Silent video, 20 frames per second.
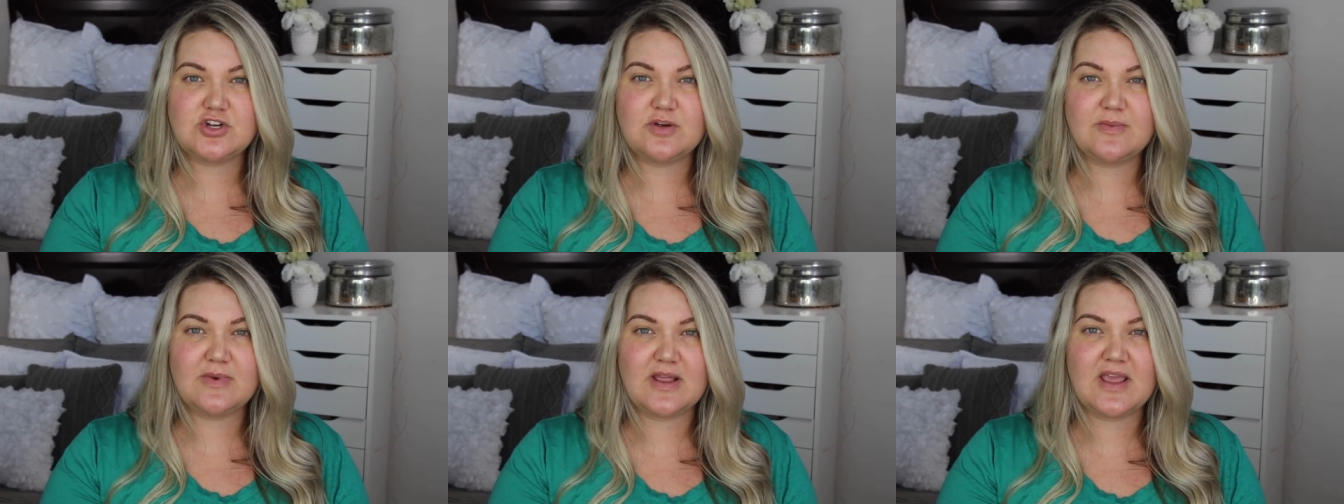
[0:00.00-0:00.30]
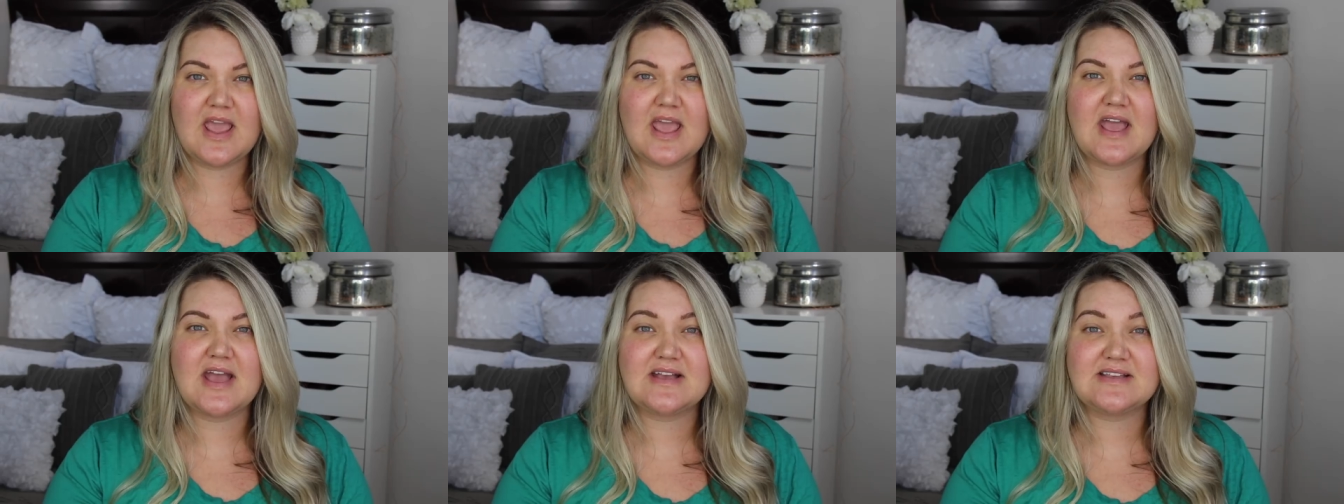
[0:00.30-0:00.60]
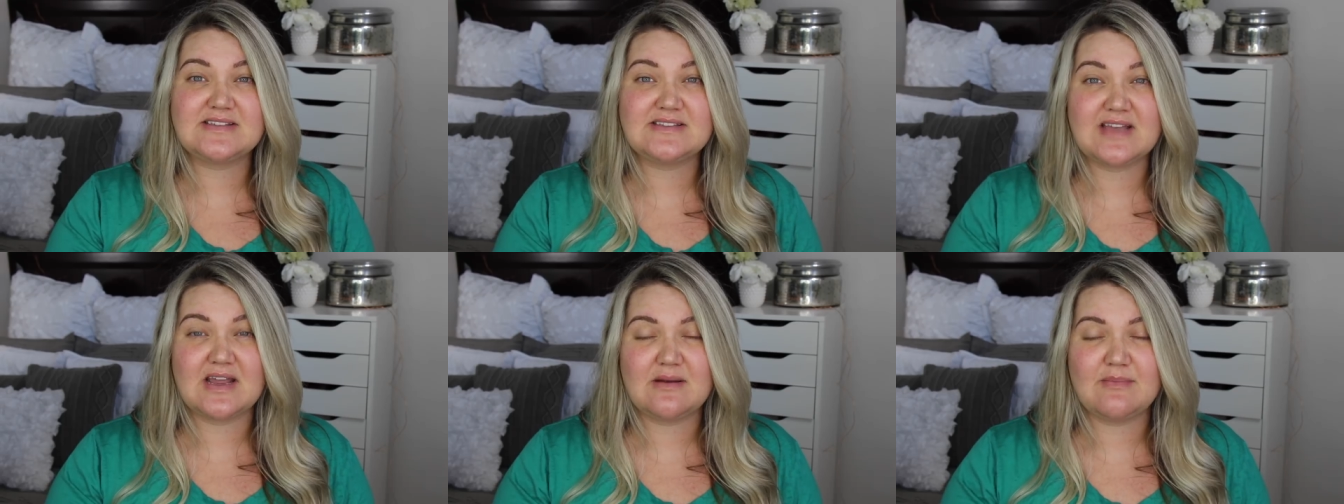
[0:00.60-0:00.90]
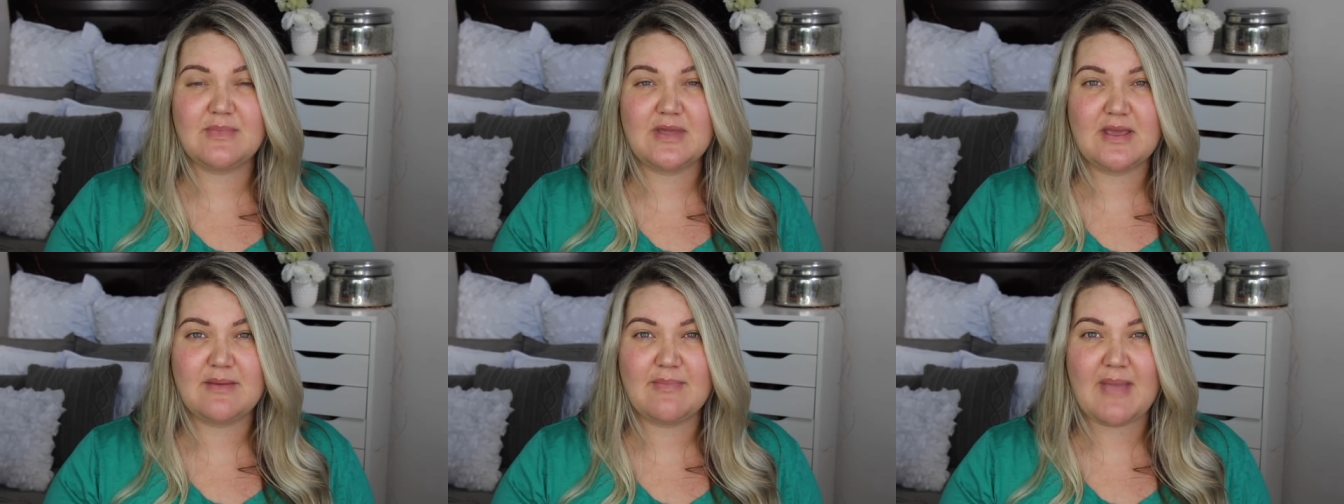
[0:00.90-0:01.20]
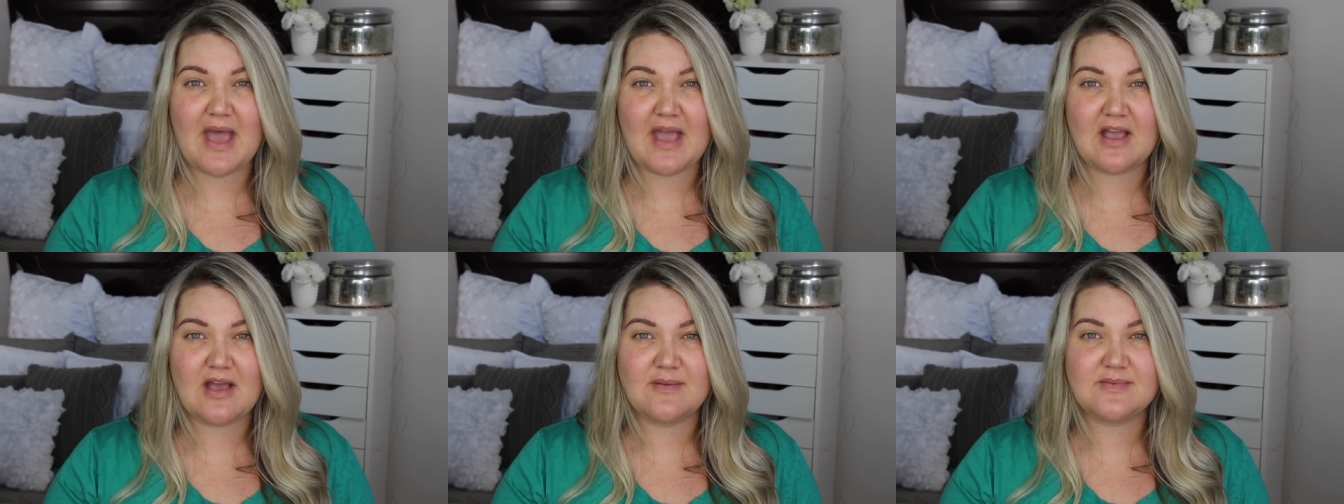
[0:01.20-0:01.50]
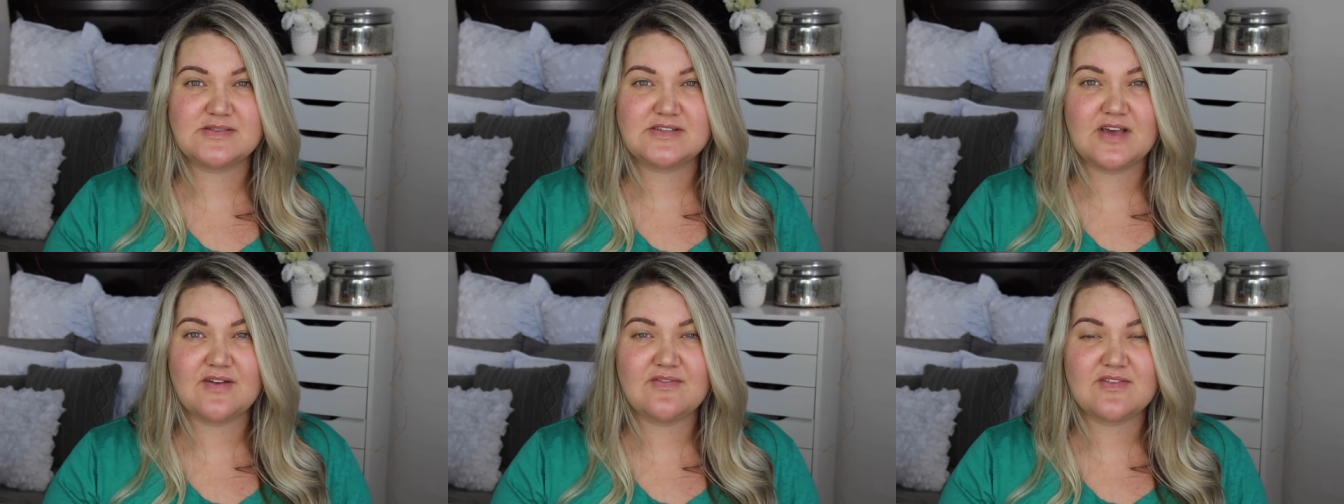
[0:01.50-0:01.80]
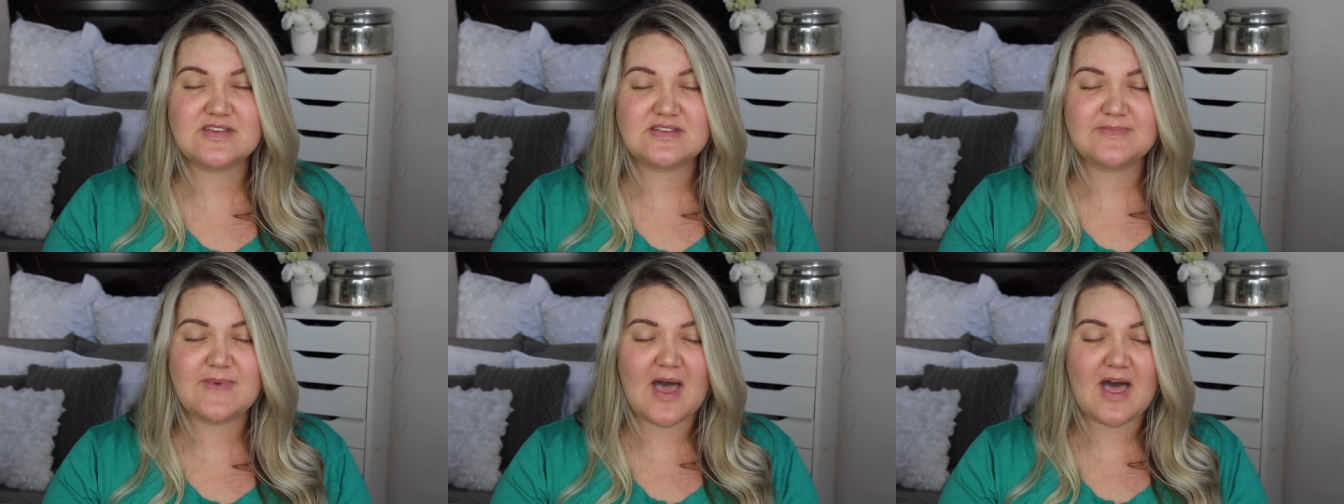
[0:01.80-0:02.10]
Urban Decay has sent me backups
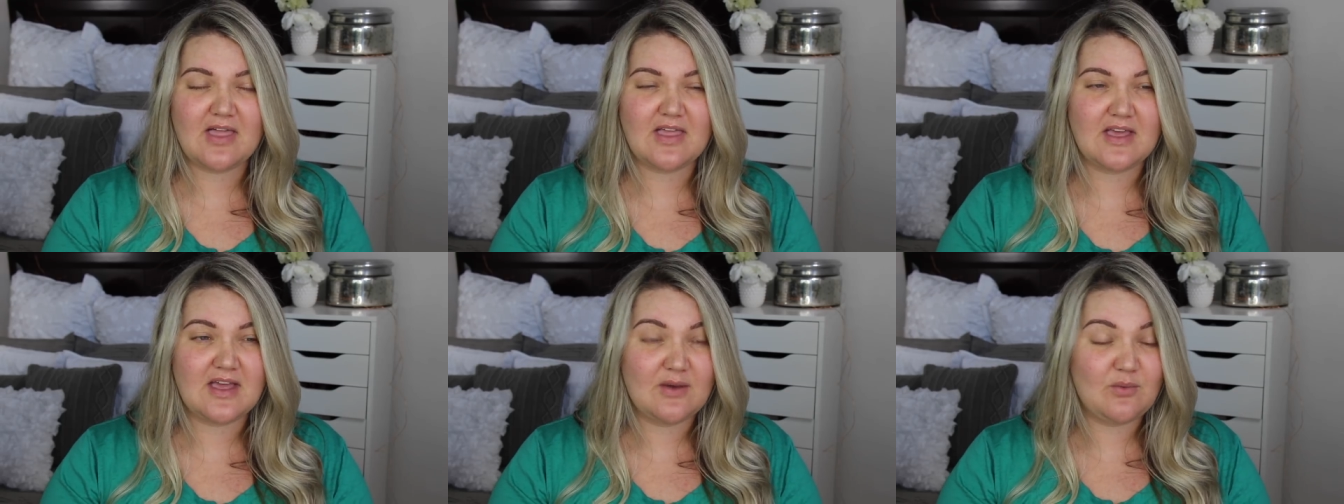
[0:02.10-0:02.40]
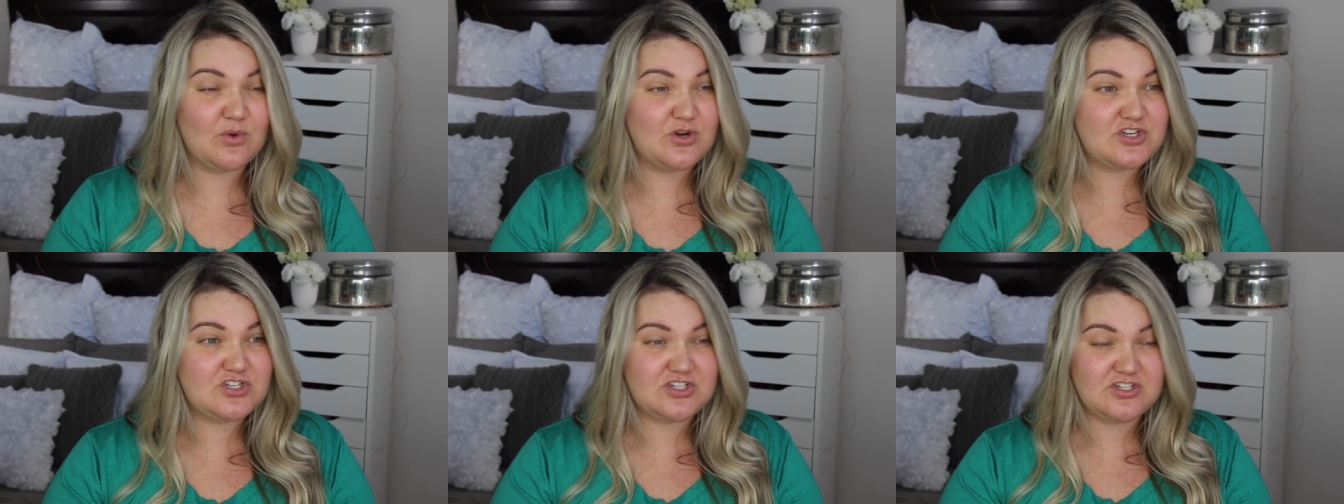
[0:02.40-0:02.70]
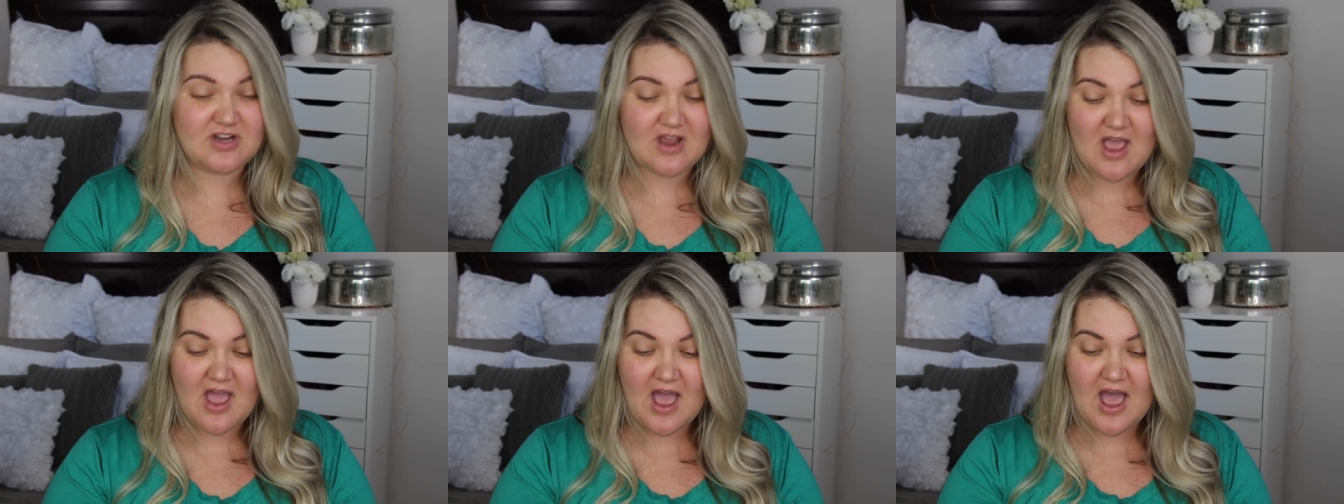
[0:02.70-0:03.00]
of this palette, which